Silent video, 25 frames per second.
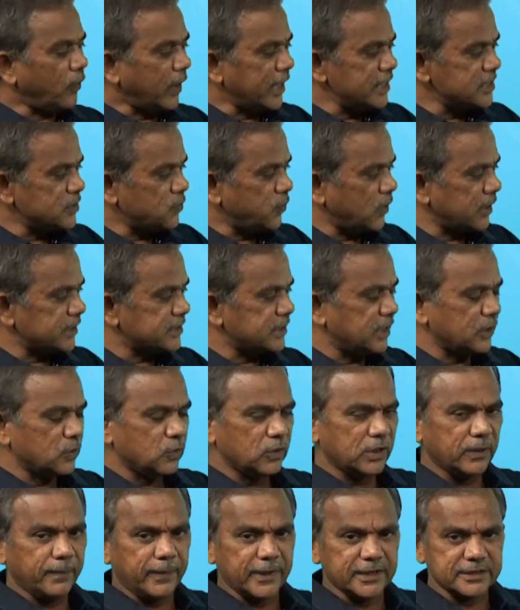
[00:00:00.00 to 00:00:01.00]
And vice
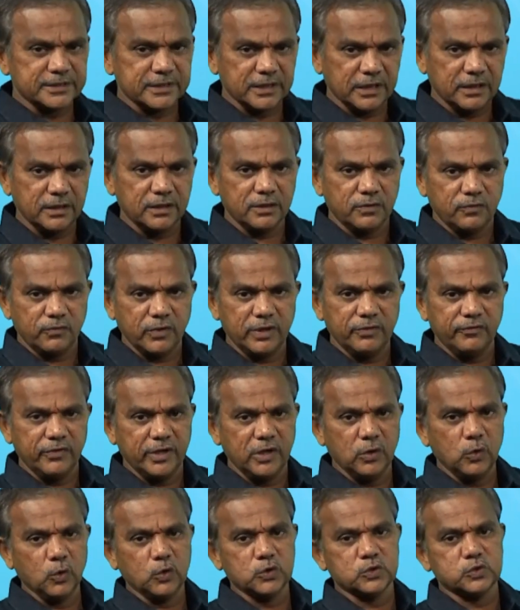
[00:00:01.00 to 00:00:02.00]
versa to the
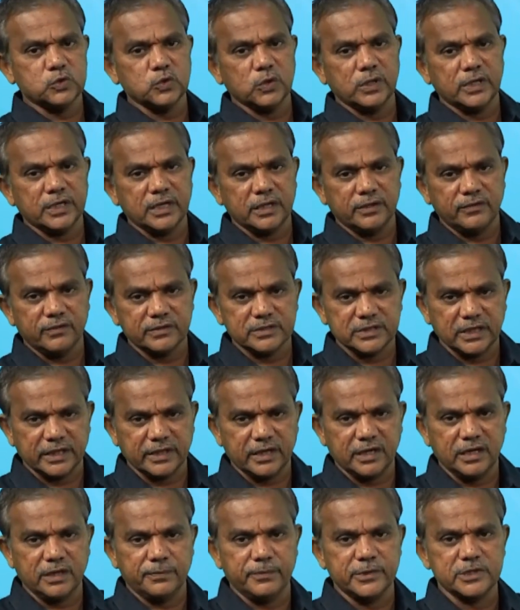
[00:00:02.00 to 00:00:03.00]
person when we look to that
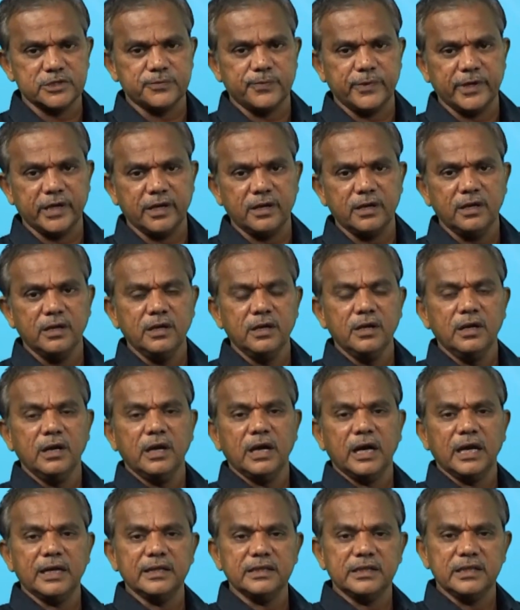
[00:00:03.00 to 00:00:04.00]
other southern
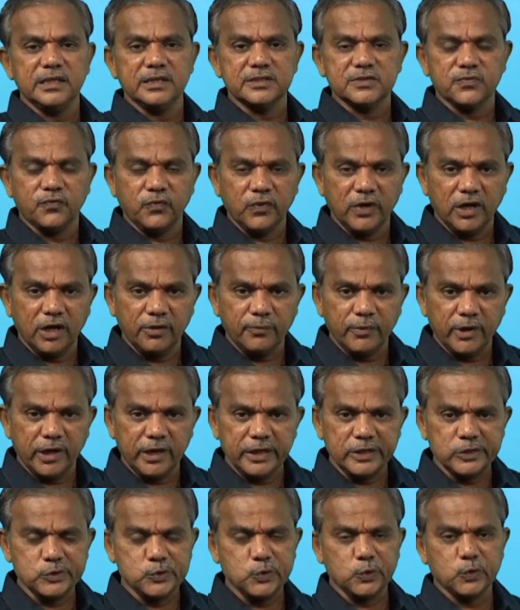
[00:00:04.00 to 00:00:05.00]
hemisphere, and this
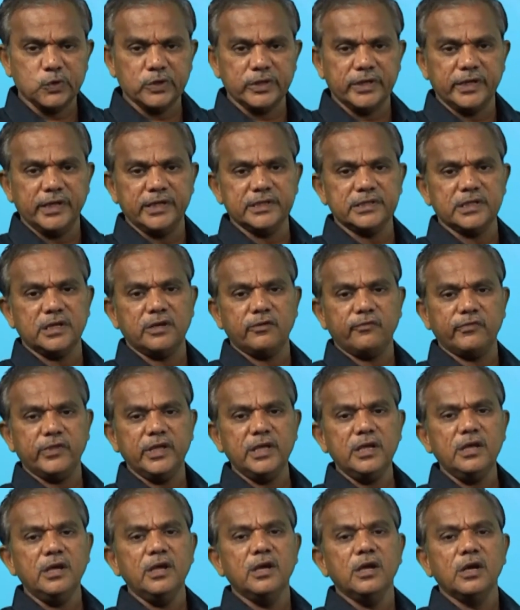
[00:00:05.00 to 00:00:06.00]
phenomenon is due to the
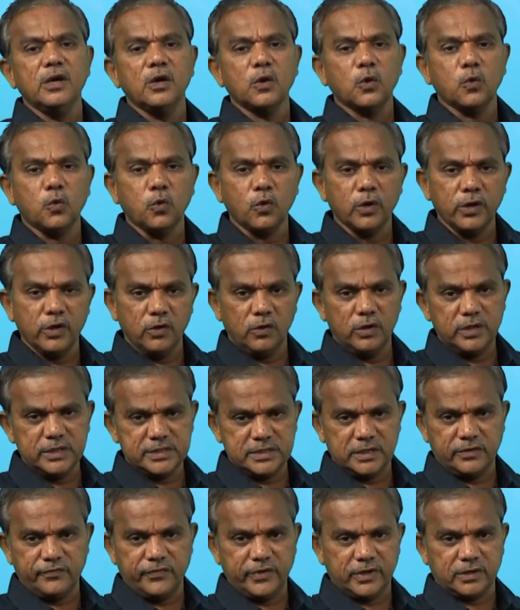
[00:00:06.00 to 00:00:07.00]
reason of the
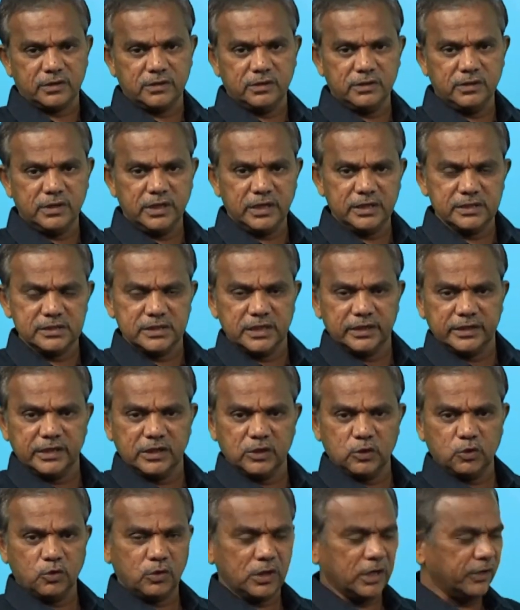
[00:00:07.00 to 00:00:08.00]
Coriolis effect.
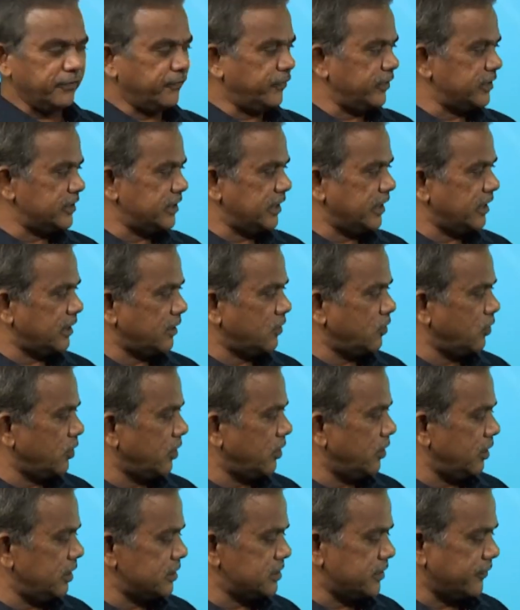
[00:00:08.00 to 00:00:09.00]
There is nothing to confuse
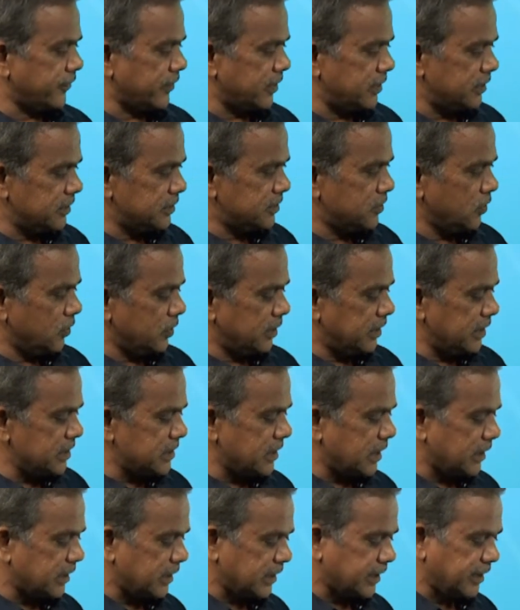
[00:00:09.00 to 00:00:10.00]
here, Coriolis effect.
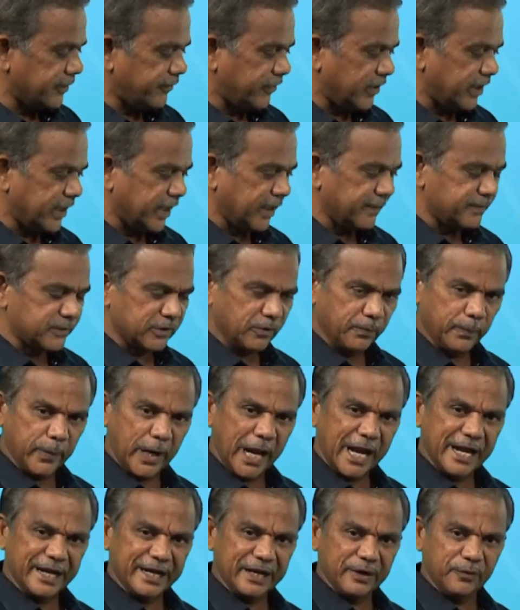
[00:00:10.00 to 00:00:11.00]
So, these are the different
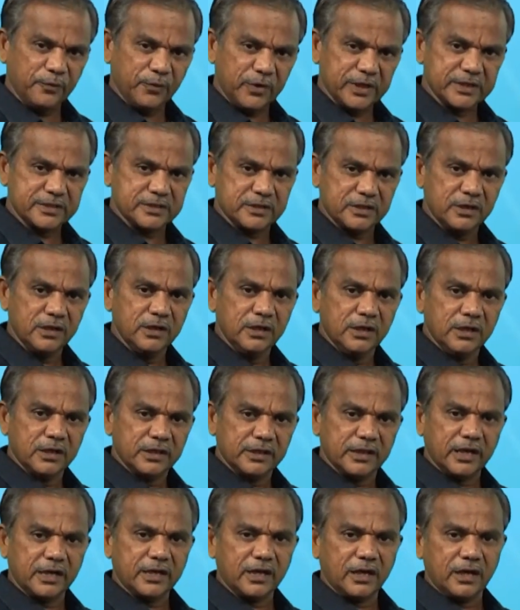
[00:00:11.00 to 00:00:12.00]
types of planetary
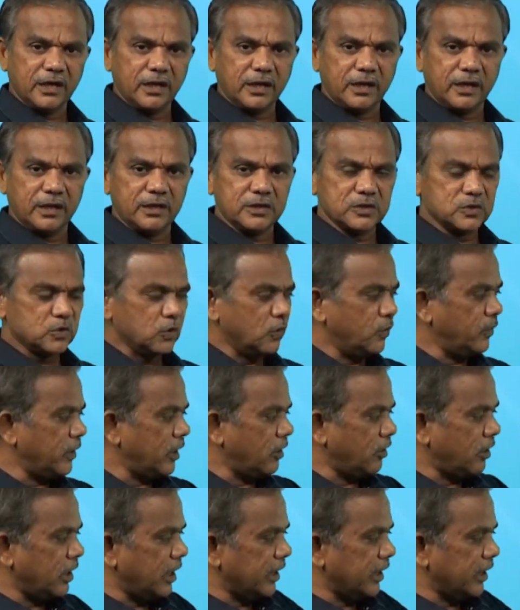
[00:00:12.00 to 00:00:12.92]
winds that are occurring.